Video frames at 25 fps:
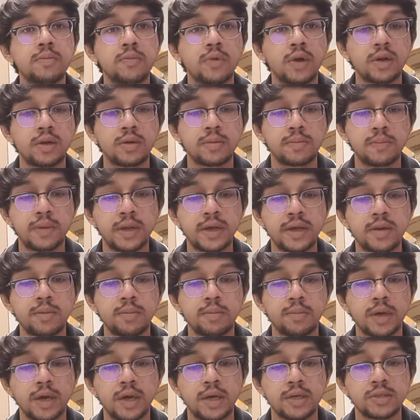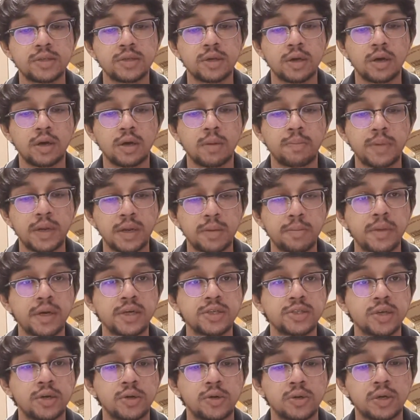rather played by
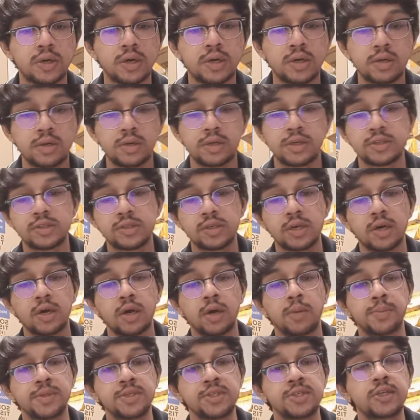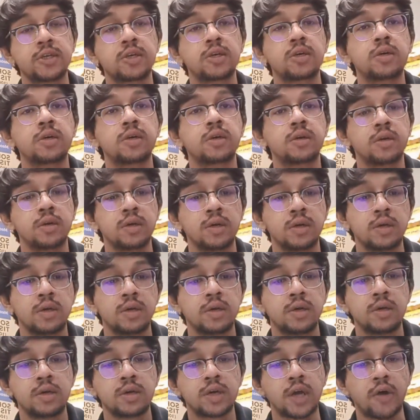Shah Rukh Khan, is missing
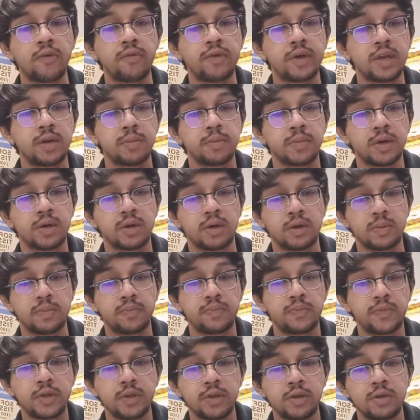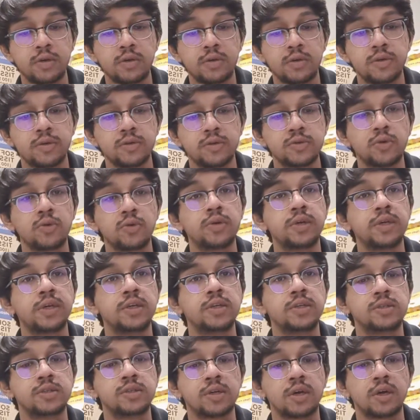Kaverima. So he
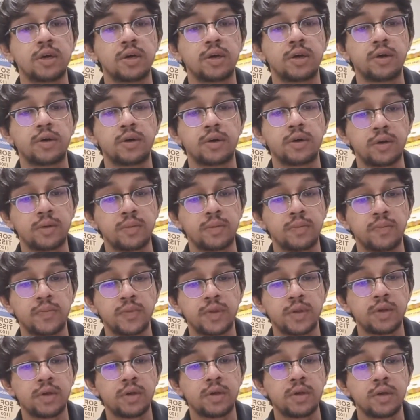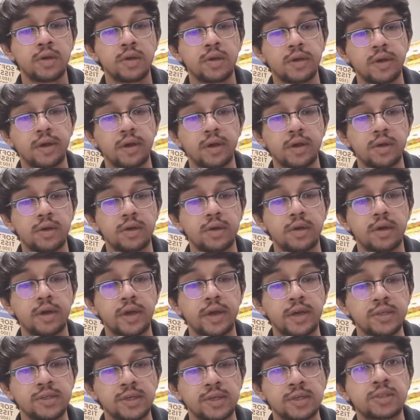is a
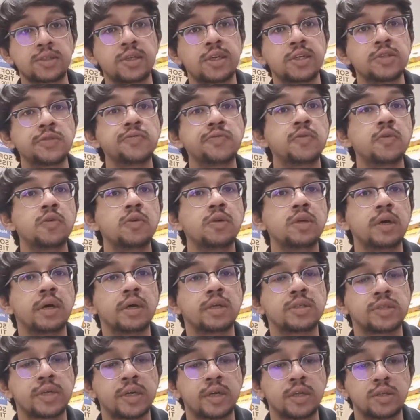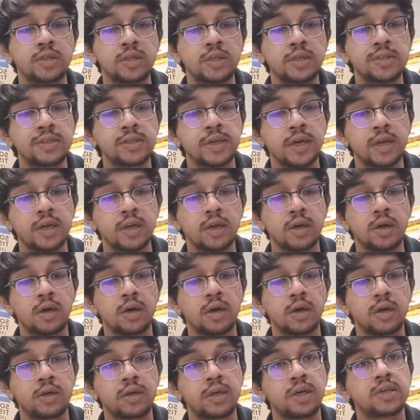successful scientist at
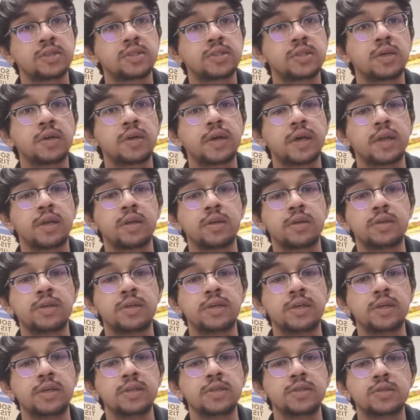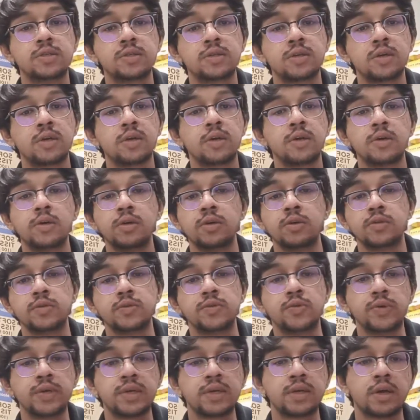NASA, and he is
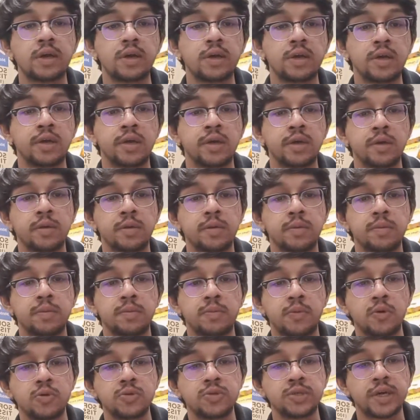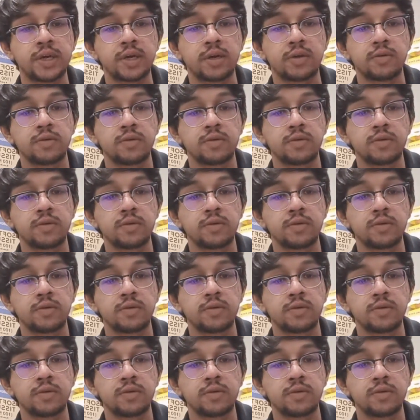doing a project